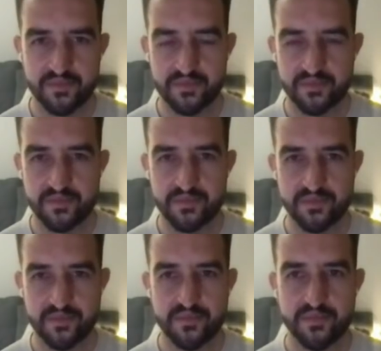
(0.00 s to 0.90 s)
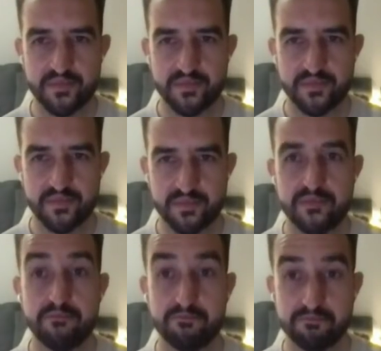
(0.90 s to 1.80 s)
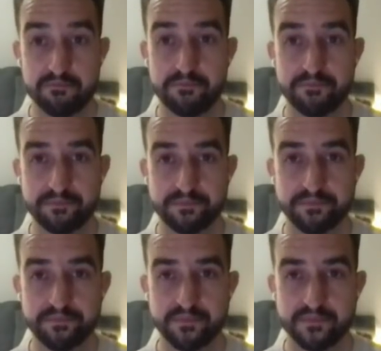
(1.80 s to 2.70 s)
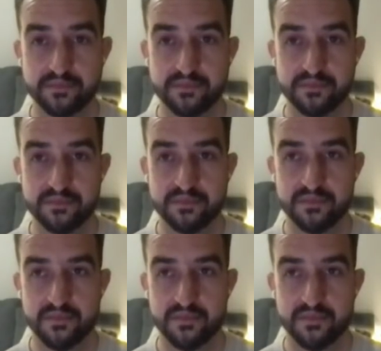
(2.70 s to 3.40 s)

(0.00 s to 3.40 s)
[no speech]